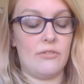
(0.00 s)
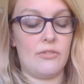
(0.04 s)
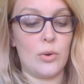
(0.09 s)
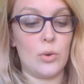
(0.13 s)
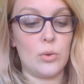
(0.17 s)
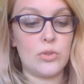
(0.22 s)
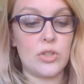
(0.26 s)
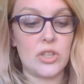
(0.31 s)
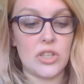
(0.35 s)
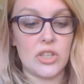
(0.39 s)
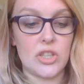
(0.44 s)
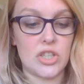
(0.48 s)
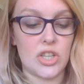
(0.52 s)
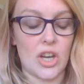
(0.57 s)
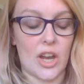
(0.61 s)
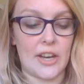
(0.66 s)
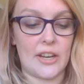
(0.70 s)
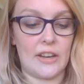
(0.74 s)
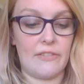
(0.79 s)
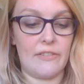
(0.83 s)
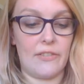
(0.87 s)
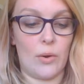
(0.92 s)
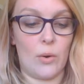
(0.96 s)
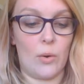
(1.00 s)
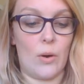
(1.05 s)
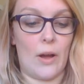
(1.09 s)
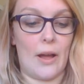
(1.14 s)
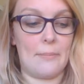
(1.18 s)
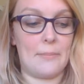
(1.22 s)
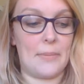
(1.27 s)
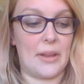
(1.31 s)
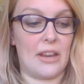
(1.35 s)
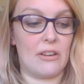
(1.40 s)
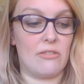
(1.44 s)
fall to the shiny floor
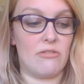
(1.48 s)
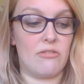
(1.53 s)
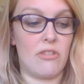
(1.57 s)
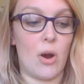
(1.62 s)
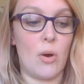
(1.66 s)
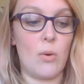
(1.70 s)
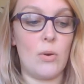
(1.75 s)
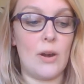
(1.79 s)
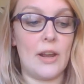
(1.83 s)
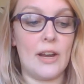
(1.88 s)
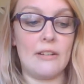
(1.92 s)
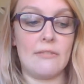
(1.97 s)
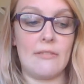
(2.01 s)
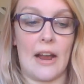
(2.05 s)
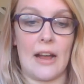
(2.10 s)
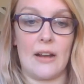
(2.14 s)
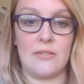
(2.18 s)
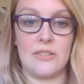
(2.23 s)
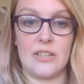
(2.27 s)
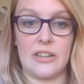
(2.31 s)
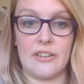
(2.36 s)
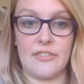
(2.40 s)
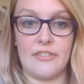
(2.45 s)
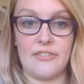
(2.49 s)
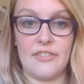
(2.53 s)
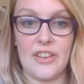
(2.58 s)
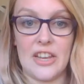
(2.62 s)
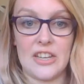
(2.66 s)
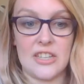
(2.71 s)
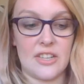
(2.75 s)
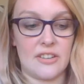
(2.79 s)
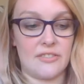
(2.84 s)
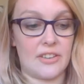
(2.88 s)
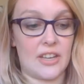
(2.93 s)
and begin rolling around in a
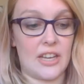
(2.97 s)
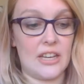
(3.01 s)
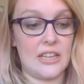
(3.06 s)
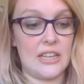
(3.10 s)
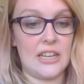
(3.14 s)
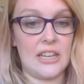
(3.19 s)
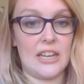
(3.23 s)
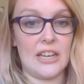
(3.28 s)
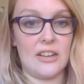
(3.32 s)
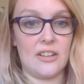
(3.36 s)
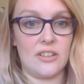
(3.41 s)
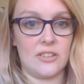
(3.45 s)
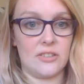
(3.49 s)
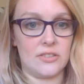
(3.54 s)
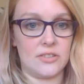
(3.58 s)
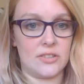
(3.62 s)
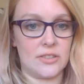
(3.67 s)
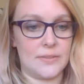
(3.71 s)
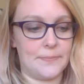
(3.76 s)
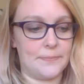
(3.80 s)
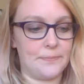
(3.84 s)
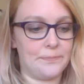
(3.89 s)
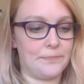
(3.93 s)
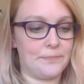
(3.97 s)
fit of giddy giggles.